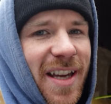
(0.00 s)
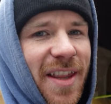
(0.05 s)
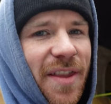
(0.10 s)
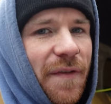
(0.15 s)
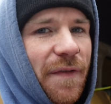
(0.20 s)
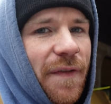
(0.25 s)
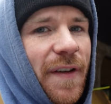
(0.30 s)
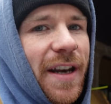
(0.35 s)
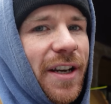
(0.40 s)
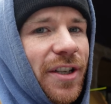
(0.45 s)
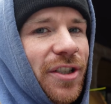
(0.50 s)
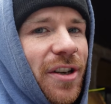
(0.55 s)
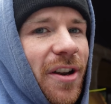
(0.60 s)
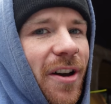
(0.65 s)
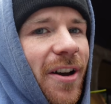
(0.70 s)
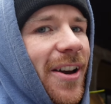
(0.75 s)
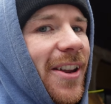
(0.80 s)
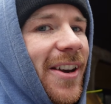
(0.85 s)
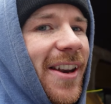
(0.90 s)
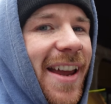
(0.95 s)
finish
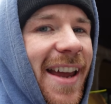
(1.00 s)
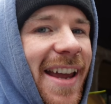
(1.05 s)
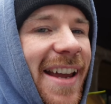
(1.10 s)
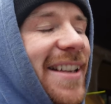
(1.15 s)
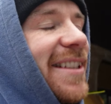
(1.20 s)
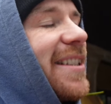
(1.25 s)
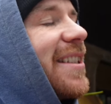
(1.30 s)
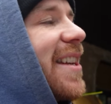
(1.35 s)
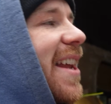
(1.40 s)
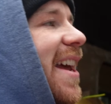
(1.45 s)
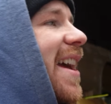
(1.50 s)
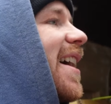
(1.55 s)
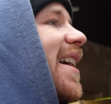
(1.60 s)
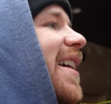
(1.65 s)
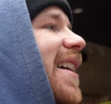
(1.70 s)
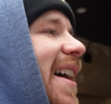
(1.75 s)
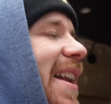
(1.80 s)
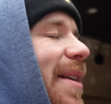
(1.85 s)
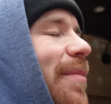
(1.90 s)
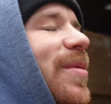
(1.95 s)
line is
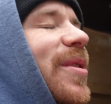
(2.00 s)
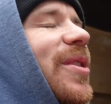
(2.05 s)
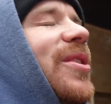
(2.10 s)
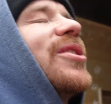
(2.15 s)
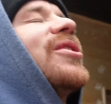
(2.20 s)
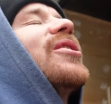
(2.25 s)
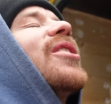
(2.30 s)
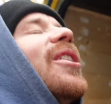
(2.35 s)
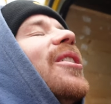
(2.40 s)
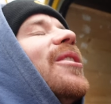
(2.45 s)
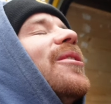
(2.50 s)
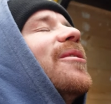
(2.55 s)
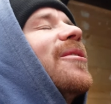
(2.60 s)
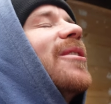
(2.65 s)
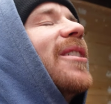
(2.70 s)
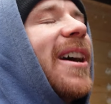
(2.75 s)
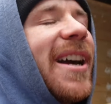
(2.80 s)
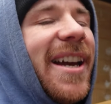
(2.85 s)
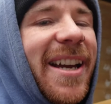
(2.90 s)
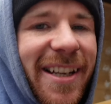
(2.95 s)
near and I'm so
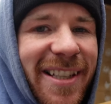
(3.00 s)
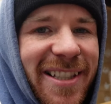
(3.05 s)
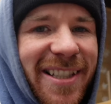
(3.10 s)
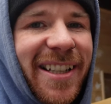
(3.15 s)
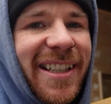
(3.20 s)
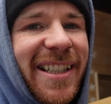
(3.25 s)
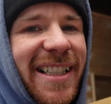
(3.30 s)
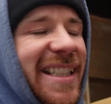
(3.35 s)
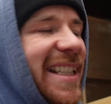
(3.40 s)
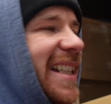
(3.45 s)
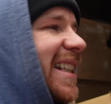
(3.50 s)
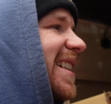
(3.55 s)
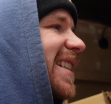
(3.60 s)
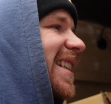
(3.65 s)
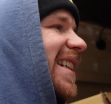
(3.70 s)
excited.